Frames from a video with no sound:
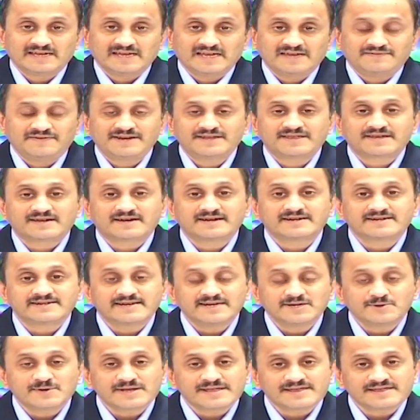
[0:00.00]
If it is a
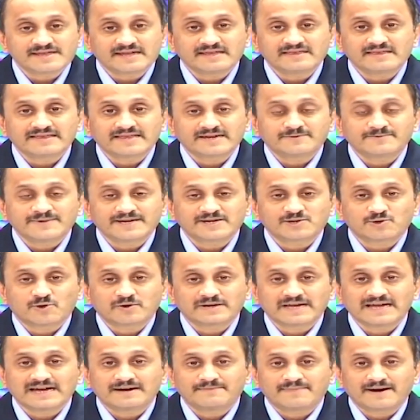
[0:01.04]
continuous signal that we are
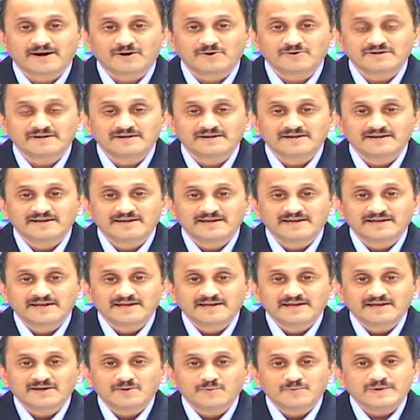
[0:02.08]
talking about,
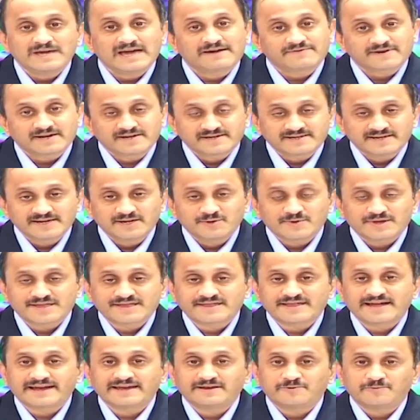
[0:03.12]
we have continuous
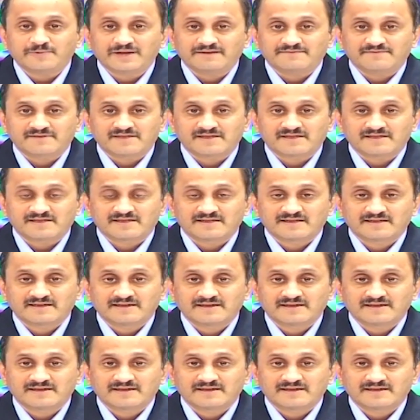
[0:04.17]
sine waves.